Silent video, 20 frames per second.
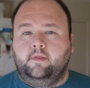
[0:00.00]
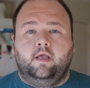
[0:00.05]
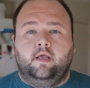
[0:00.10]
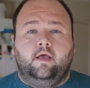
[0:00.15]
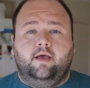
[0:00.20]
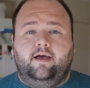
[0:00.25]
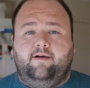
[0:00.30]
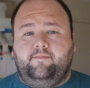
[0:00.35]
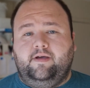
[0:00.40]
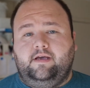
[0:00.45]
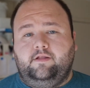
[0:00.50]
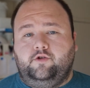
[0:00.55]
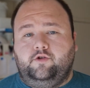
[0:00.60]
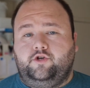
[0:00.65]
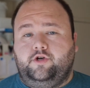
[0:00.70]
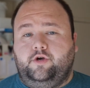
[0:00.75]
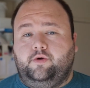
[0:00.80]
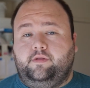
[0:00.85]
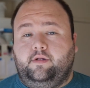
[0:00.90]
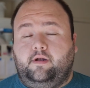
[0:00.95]
I've made the
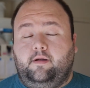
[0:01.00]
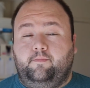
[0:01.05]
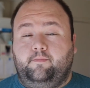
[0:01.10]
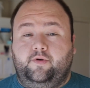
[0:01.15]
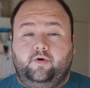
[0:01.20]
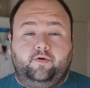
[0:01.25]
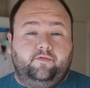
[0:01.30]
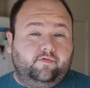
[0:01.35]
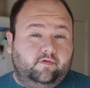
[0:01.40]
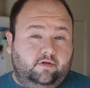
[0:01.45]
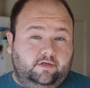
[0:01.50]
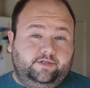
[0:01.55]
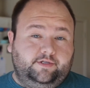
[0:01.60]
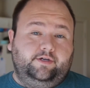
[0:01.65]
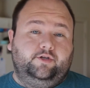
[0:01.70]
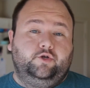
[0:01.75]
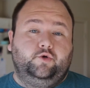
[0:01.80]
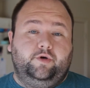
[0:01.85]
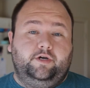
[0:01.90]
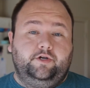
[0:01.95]
joke that I'm built for this
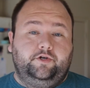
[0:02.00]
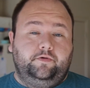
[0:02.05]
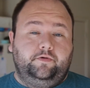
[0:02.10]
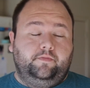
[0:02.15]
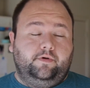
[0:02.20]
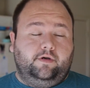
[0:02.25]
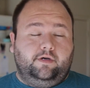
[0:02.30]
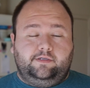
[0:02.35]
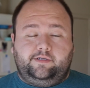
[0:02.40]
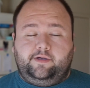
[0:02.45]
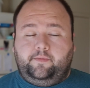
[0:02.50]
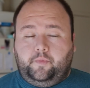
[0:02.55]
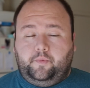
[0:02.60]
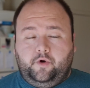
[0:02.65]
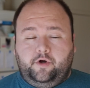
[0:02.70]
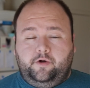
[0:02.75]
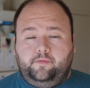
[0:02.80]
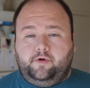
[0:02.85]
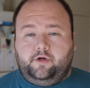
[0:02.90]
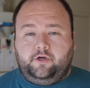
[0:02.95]
situation because I'm
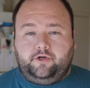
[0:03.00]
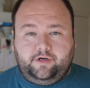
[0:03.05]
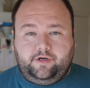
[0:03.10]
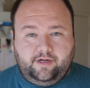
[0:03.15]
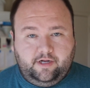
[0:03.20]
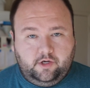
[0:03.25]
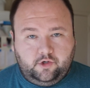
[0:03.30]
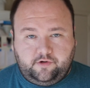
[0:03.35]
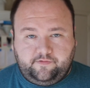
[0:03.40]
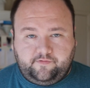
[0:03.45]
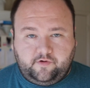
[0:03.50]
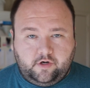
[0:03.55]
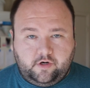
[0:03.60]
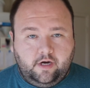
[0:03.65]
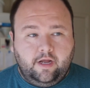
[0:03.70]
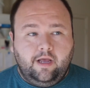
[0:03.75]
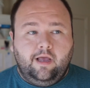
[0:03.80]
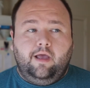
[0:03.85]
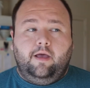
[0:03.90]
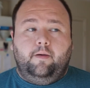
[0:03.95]
pretty much an
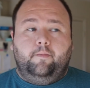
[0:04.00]
introvert,